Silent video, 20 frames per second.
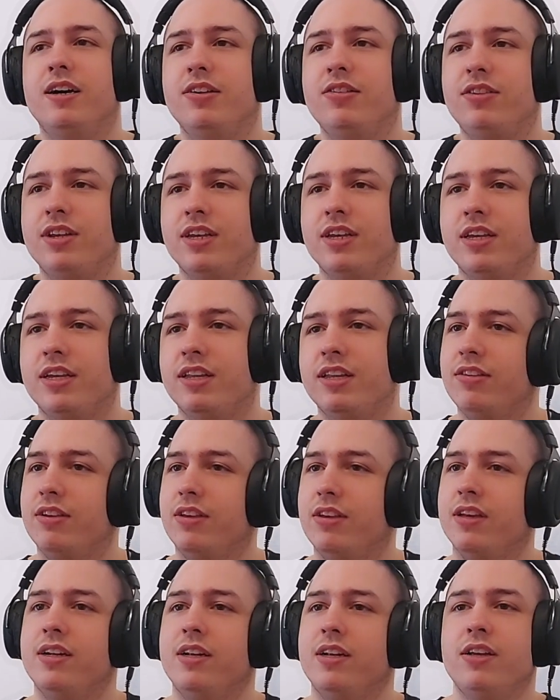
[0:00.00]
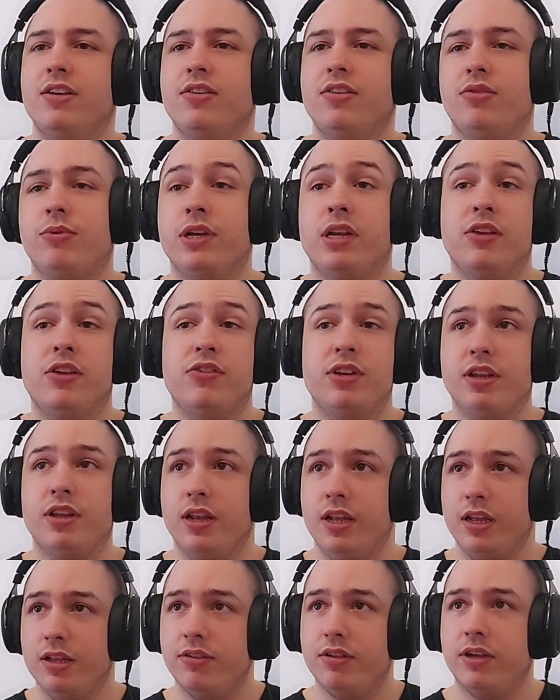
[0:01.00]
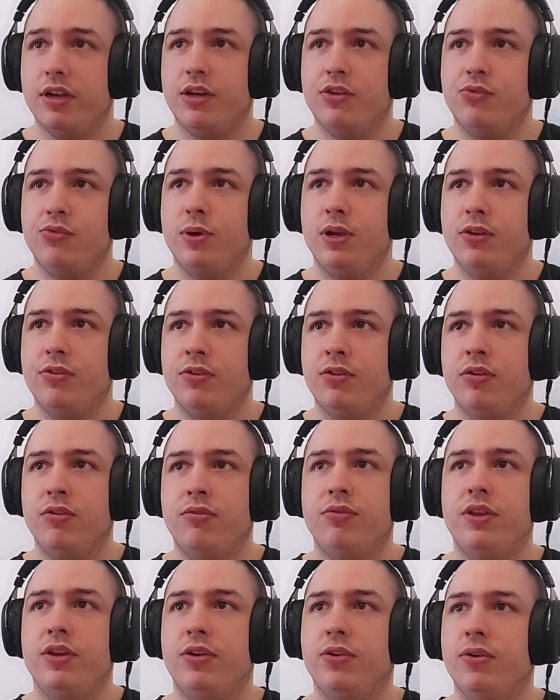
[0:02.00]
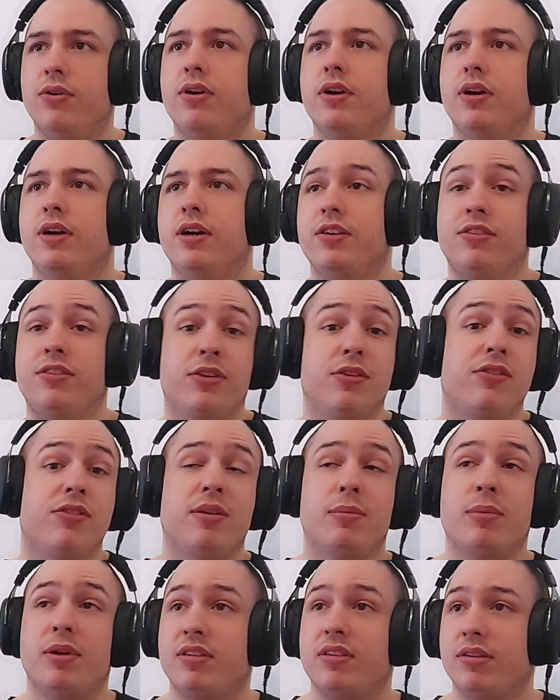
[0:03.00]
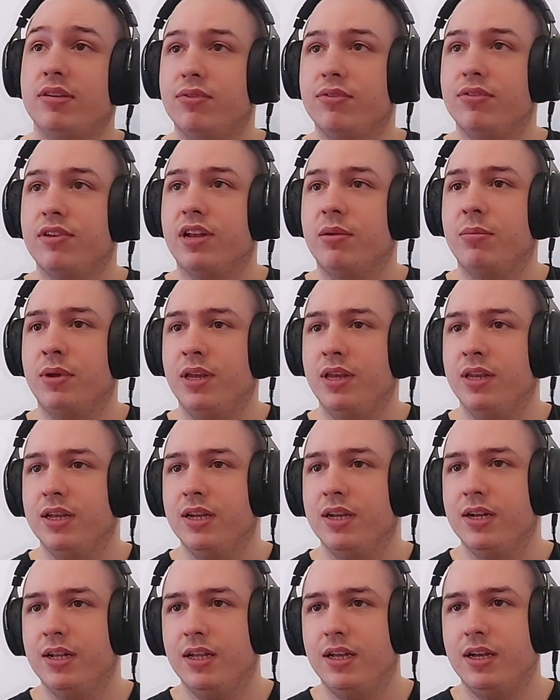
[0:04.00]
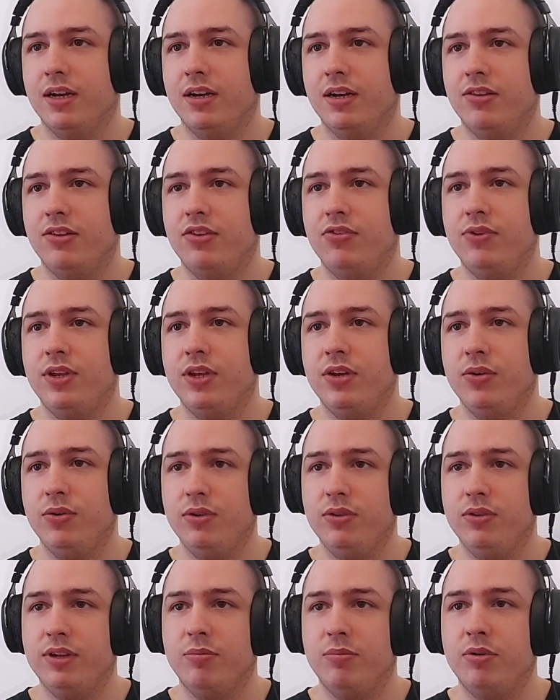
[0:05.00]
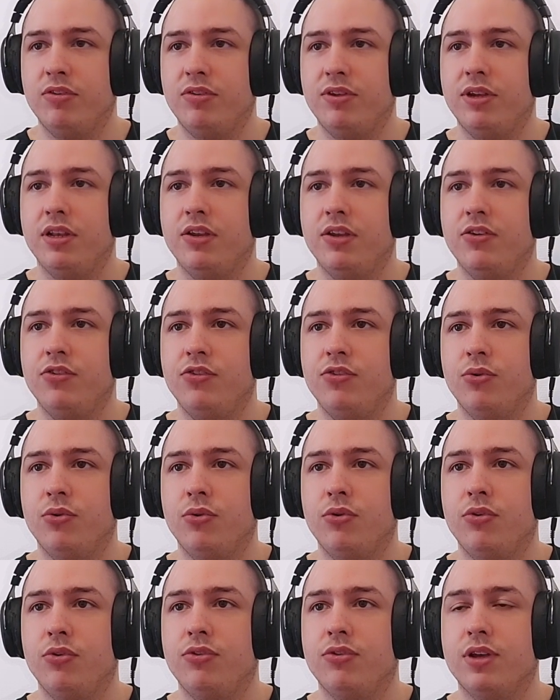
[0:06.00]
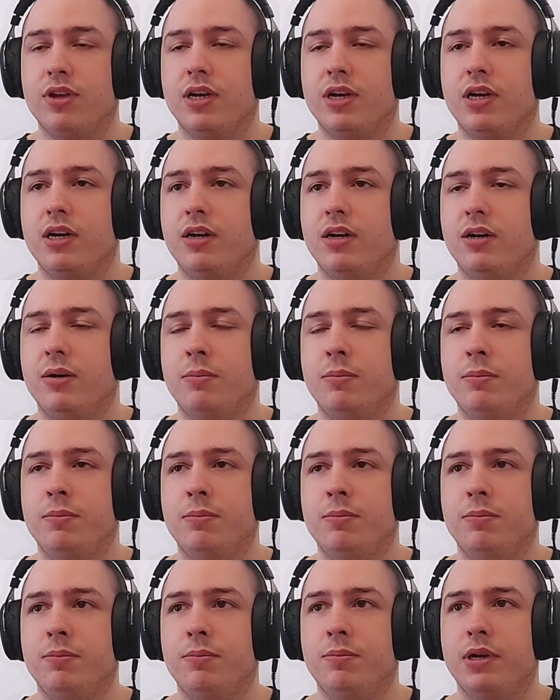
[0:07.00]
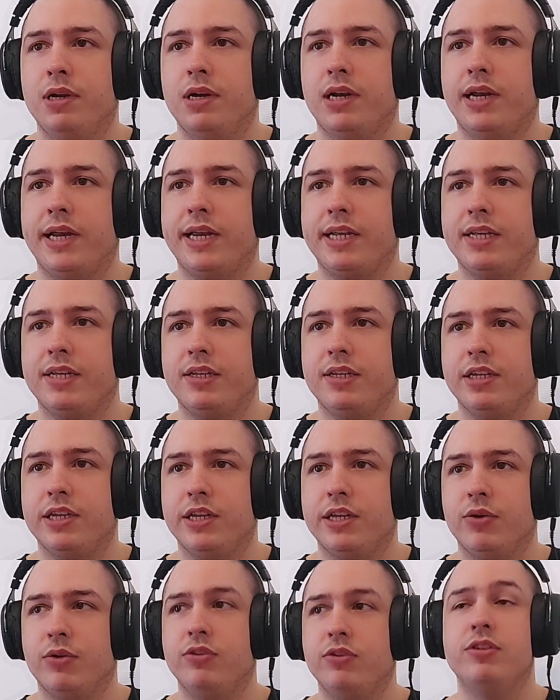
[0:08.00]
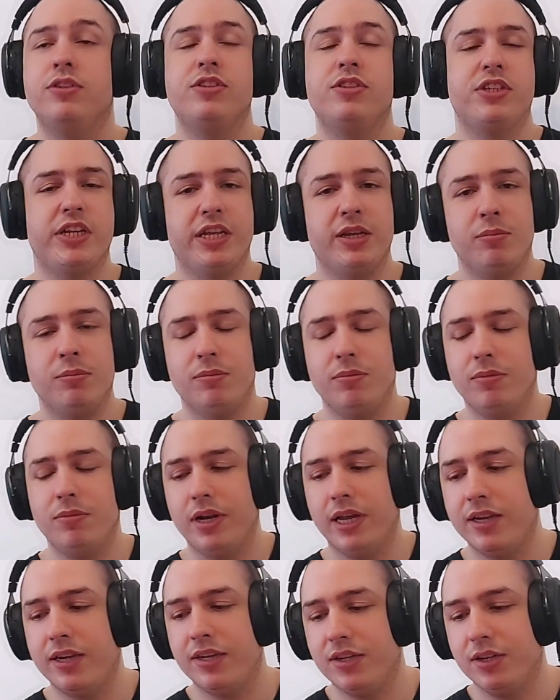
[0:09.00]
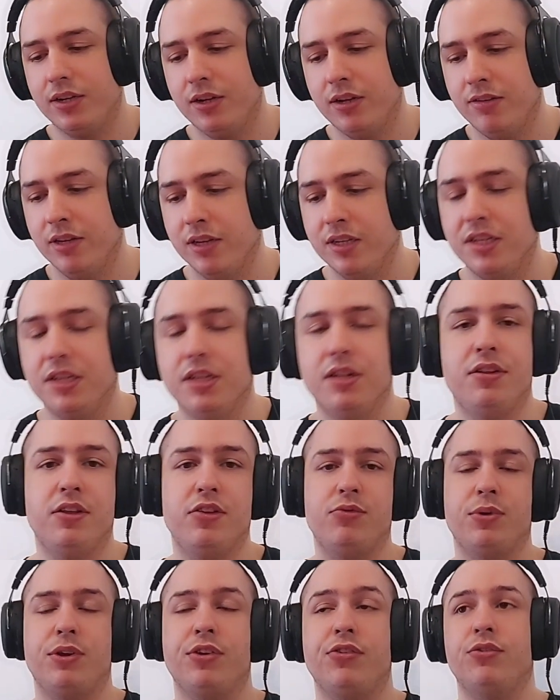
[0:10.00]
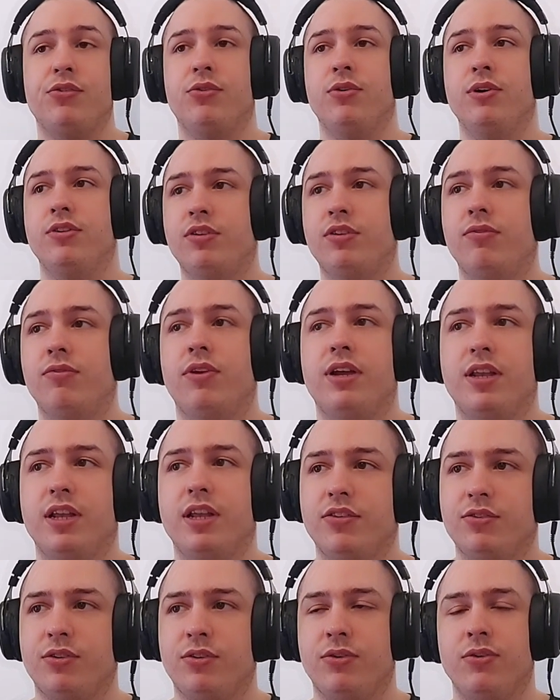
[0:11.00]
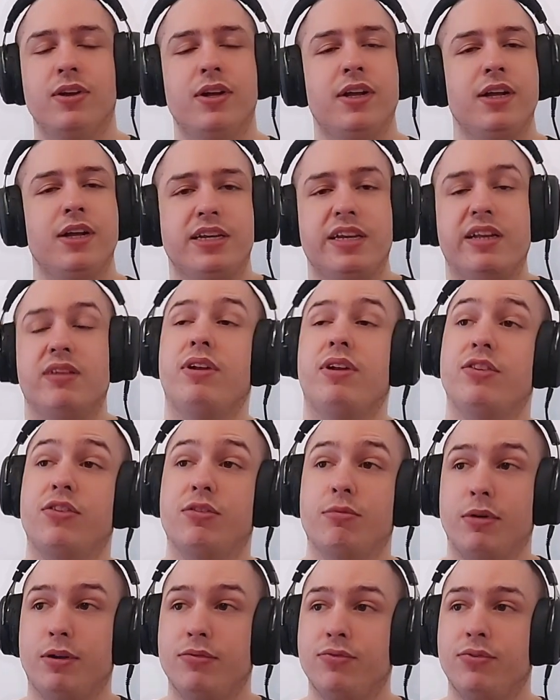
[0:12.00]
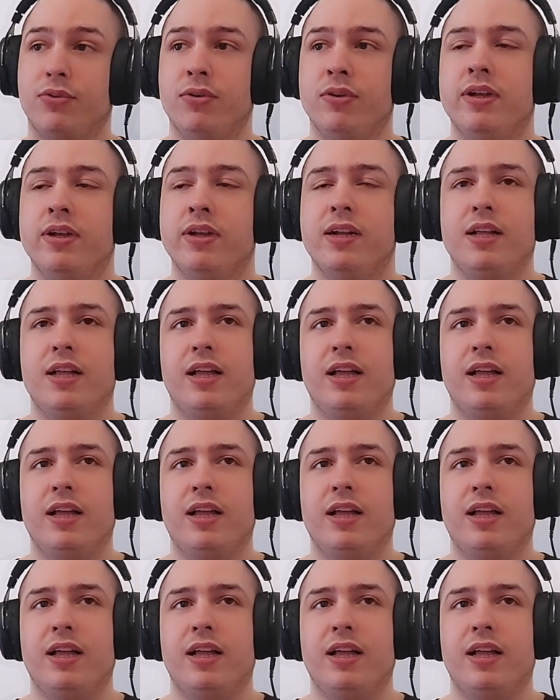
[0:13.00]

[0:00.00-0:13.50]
singing it. So we're gonna check that out, as well as another video. Thank you, Sebata, for telling me. This video that basically shows, like, you know, the team, like, the kill-death ratio and stuff like that, you know, kind of like some info.